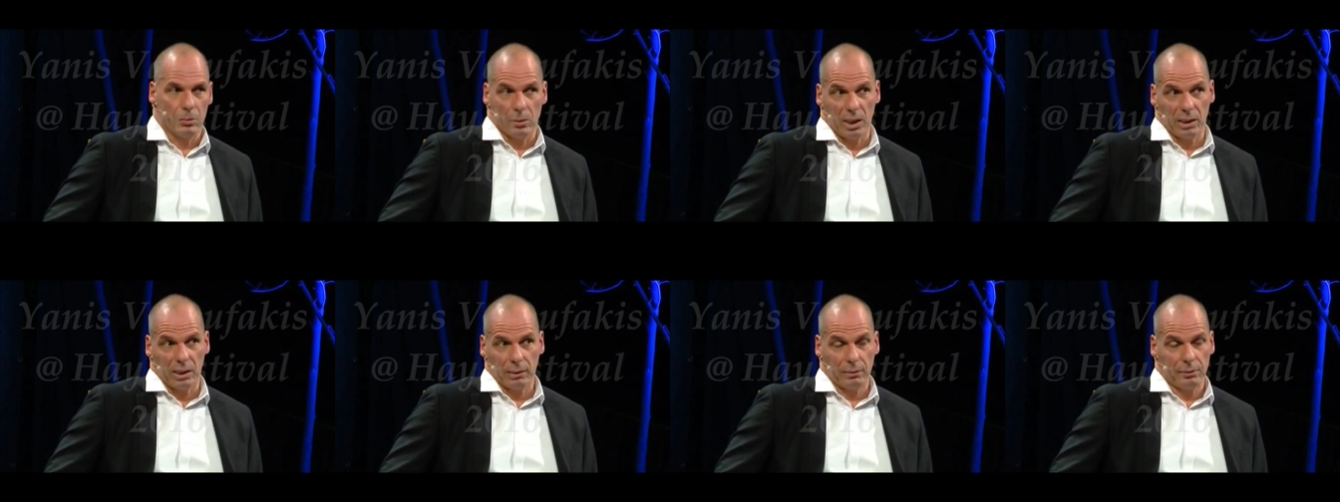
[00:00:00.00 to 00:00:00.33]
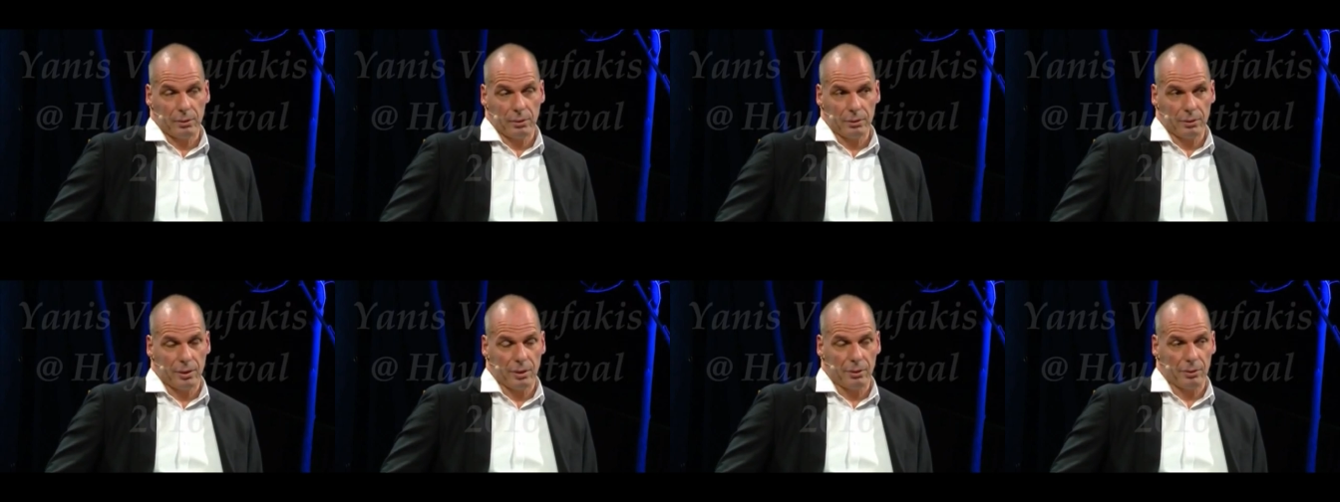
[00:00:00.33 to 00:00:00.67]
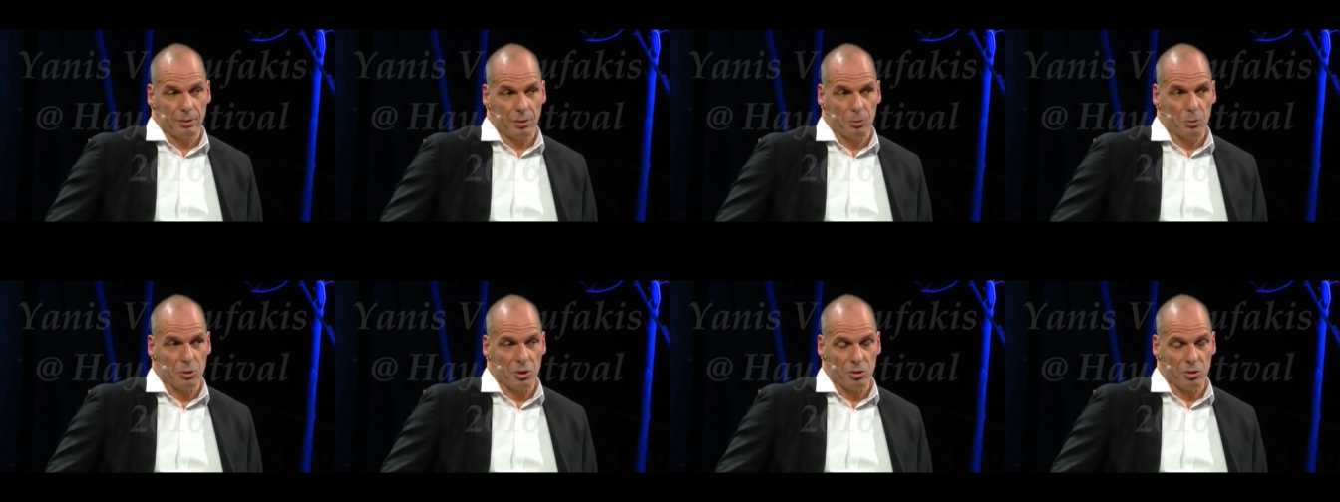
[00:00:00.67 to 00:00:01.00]
I, th
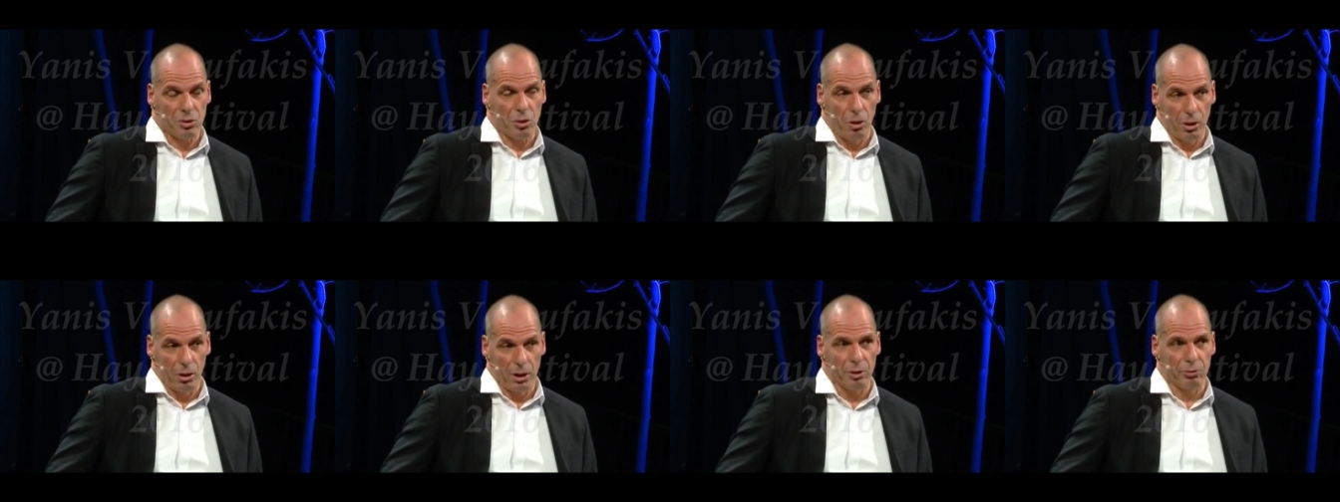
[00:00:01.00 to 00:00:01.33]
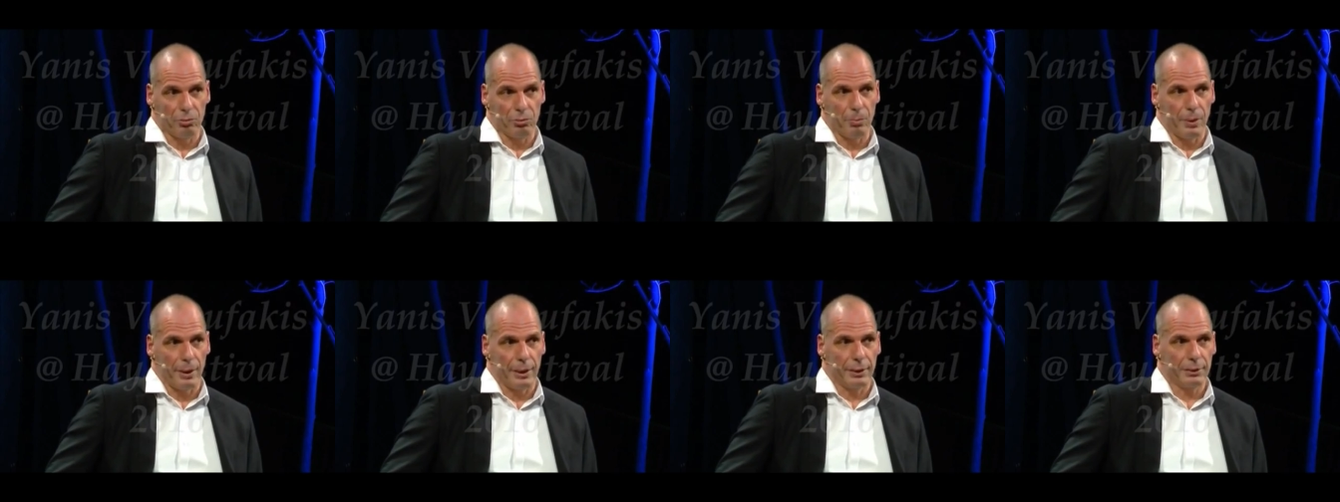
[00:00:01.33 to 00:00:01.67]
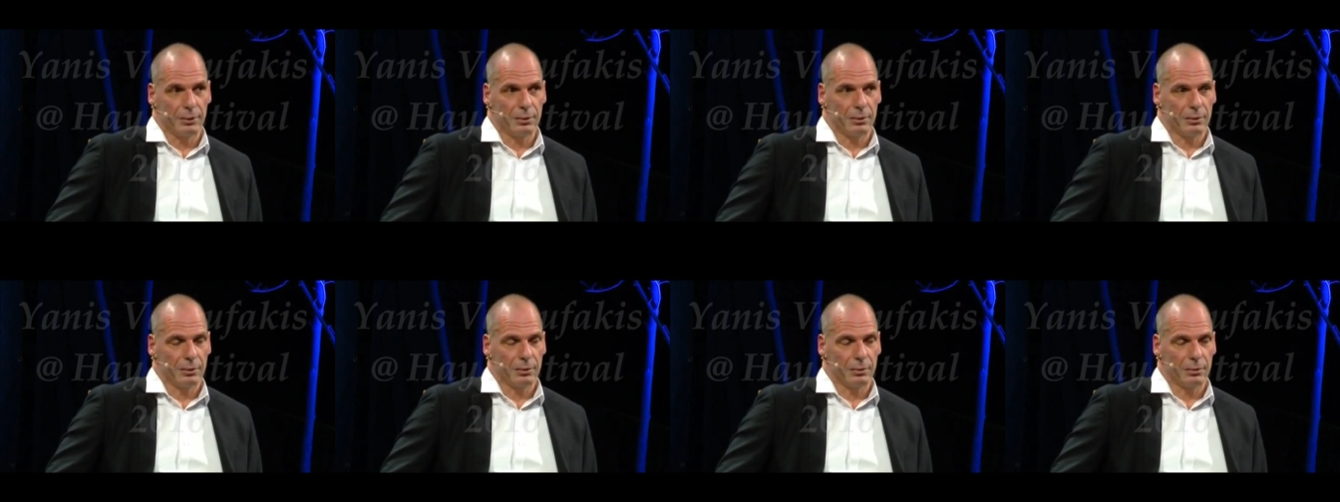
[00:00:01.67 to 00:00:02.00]
there was this colleague of
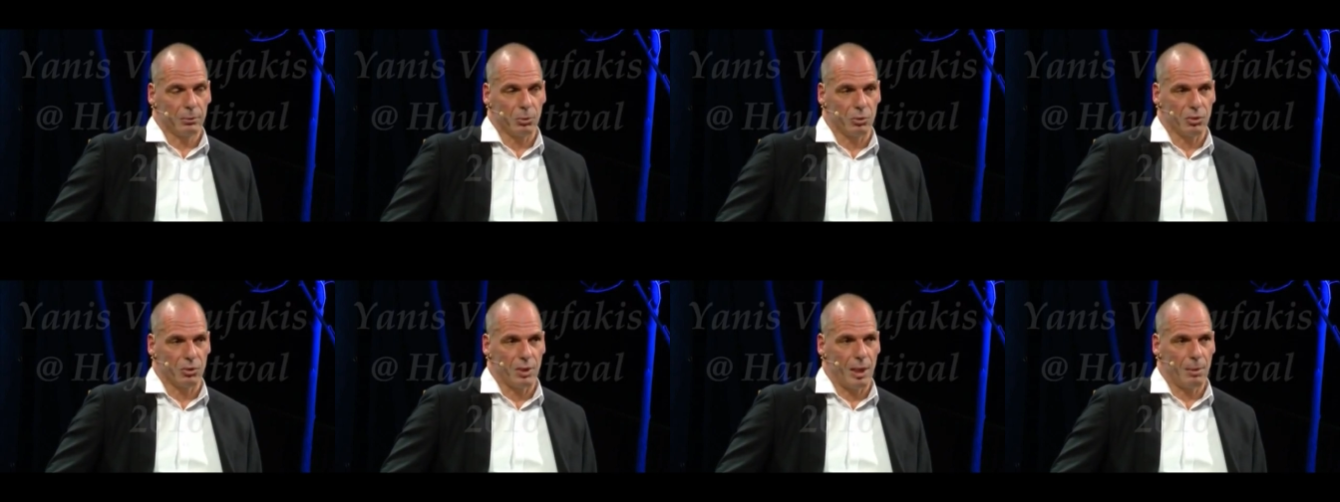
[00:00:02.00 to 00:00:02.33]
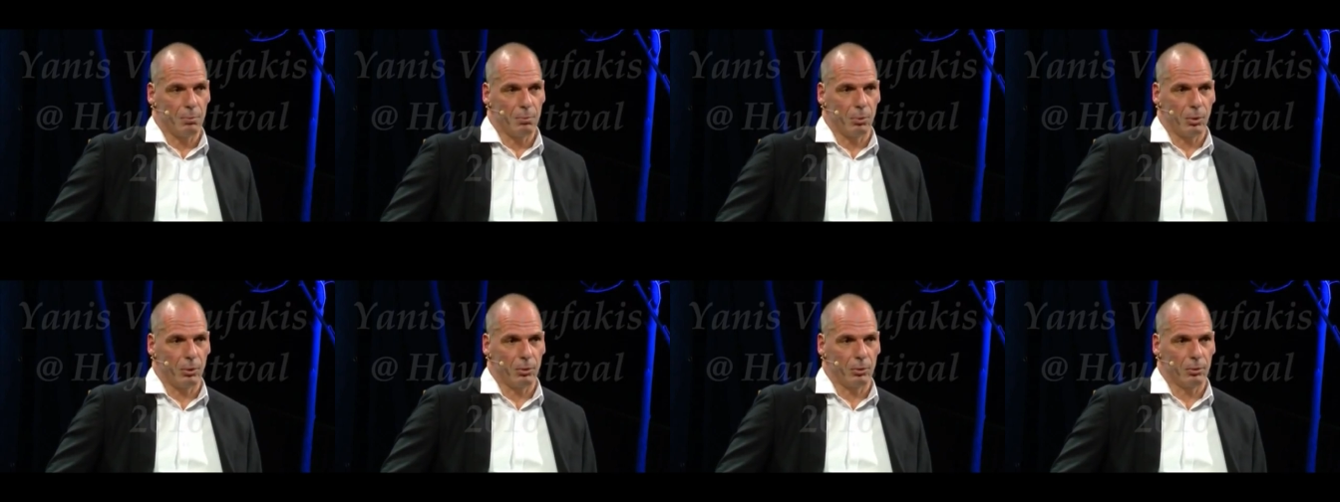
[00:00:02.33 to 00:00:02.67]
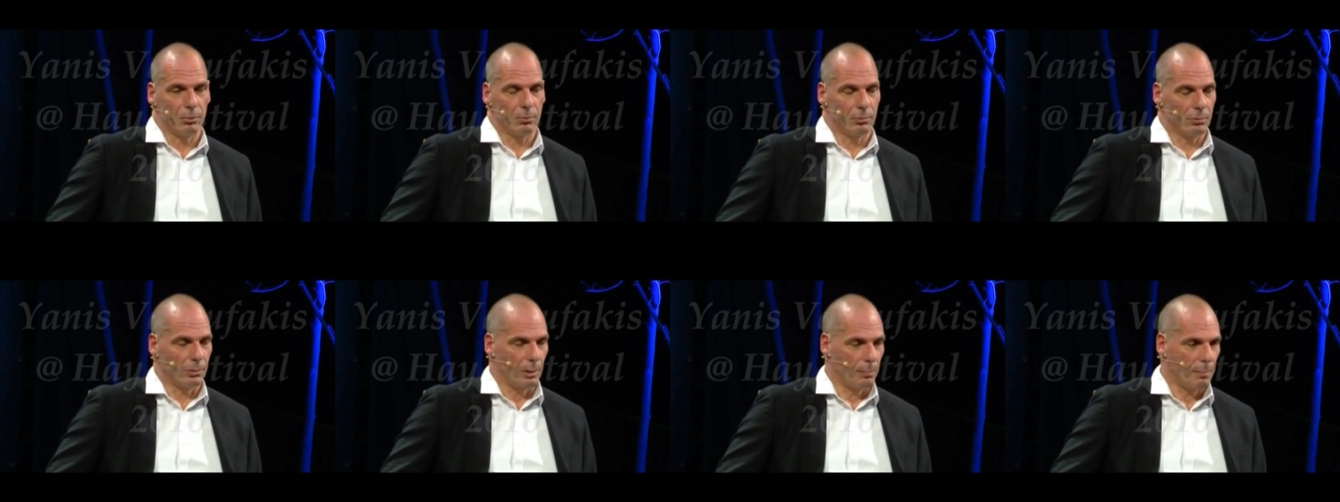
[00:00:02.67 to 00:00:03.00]
mine whose name
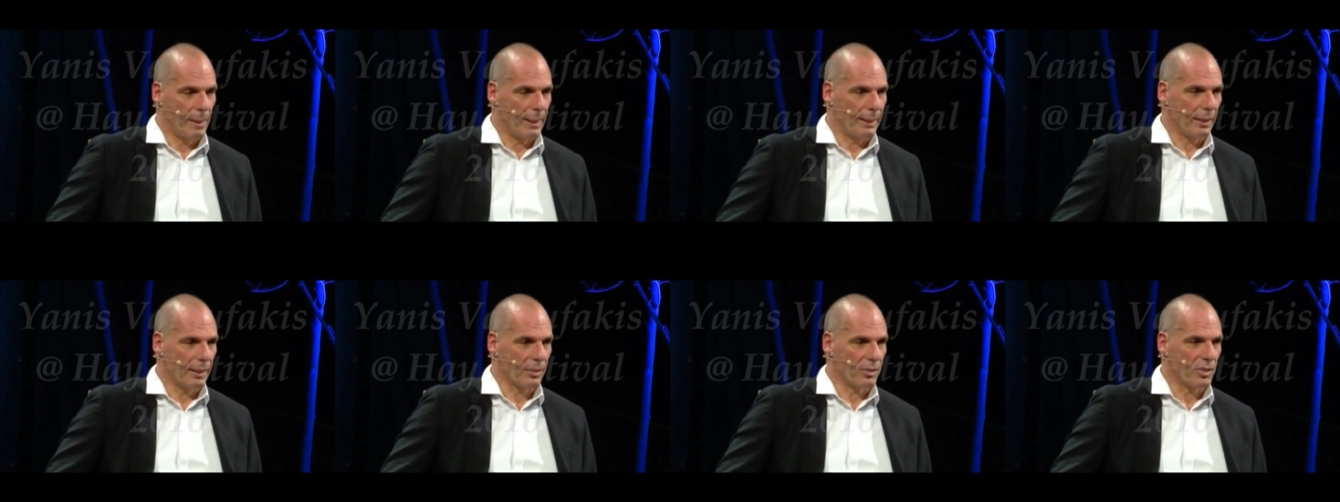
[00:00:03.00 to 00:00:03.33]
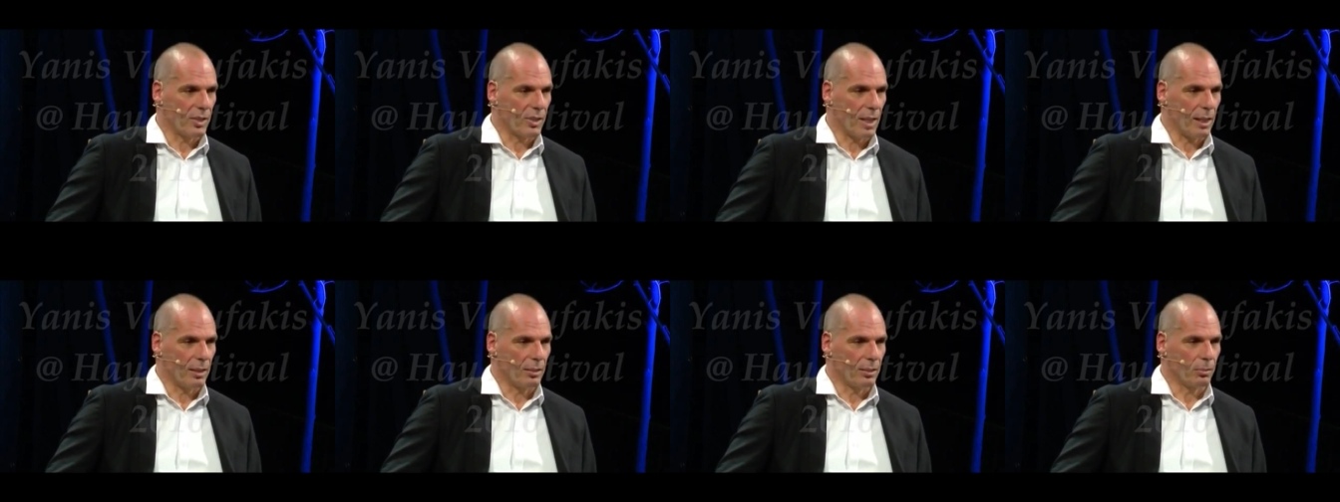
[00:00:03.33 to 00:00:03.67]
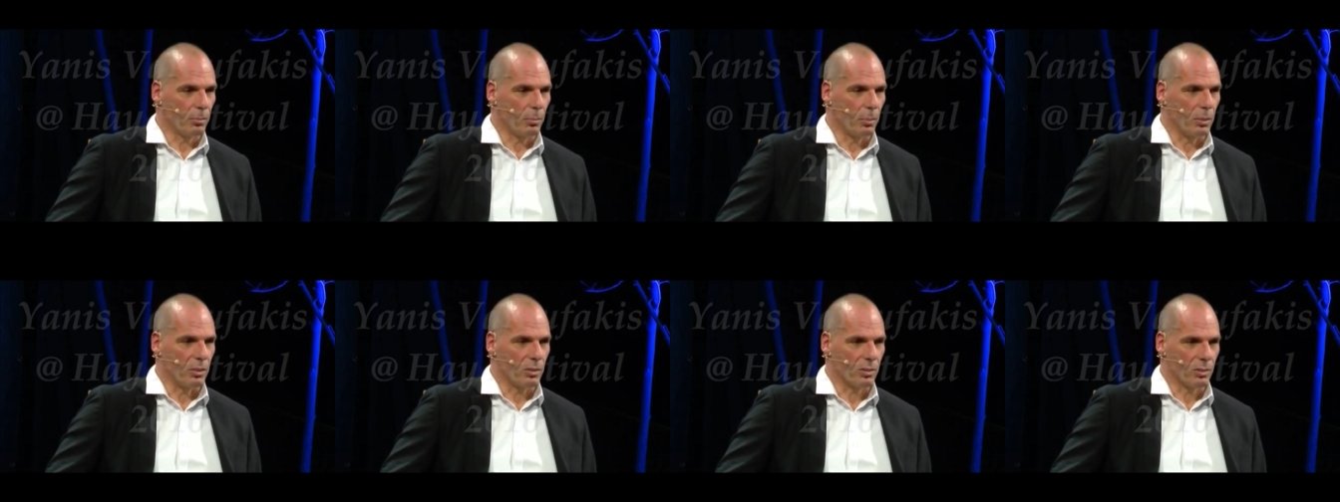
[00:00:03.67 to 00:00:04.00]
will remain unsaid,
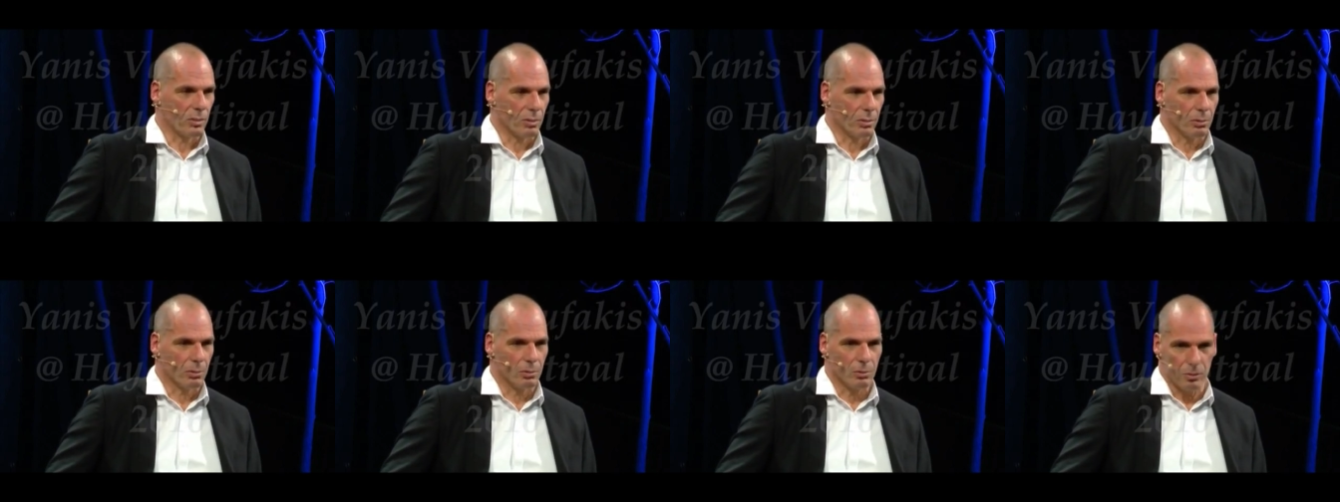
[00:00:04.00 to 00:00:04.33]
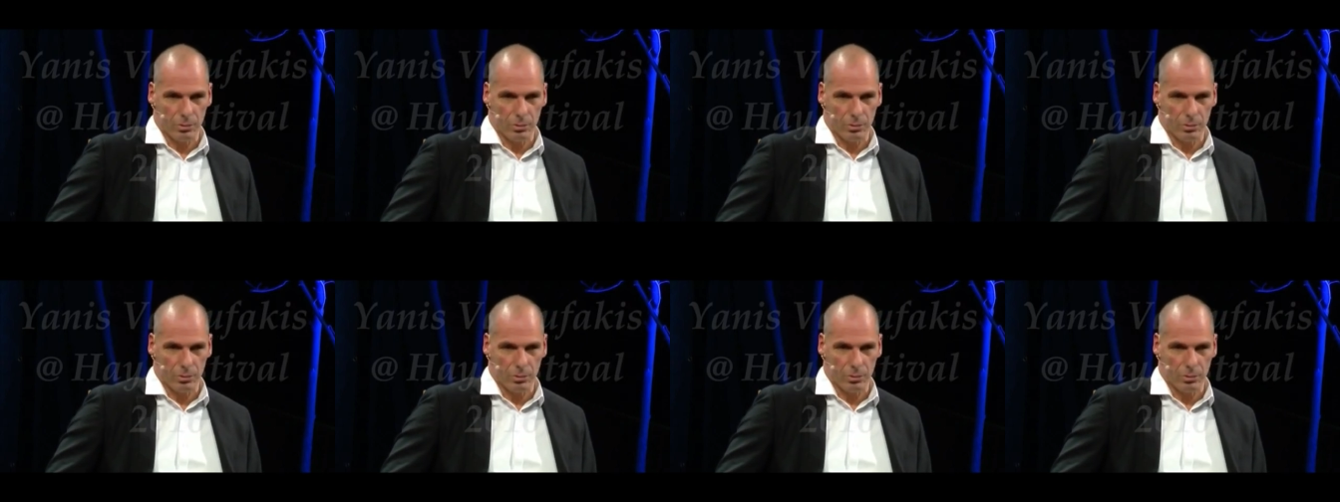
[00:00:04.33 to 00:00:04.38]
who, is,